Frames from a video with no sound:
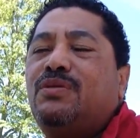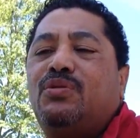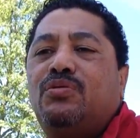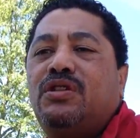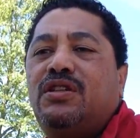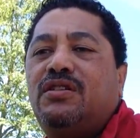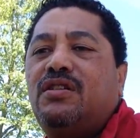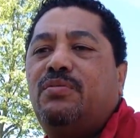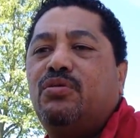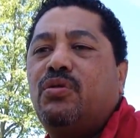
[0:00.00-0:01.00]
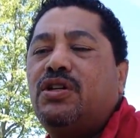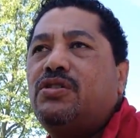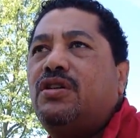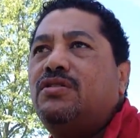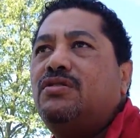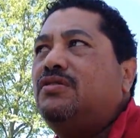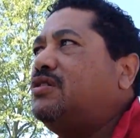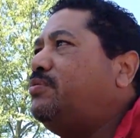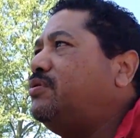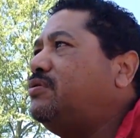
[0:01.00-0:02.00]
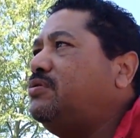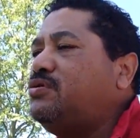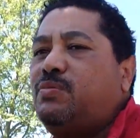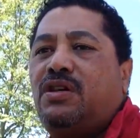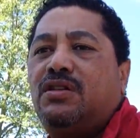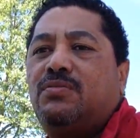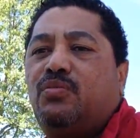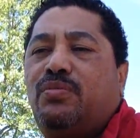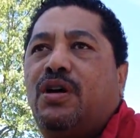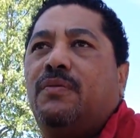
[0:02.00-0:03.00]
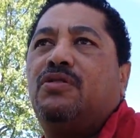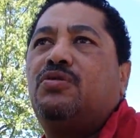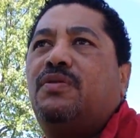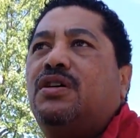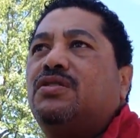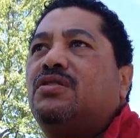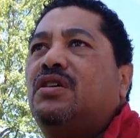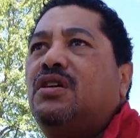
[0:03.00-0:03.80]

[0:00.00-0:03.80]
maybe we'll hit a couple of restaurants, a couple cool spots, popular spots,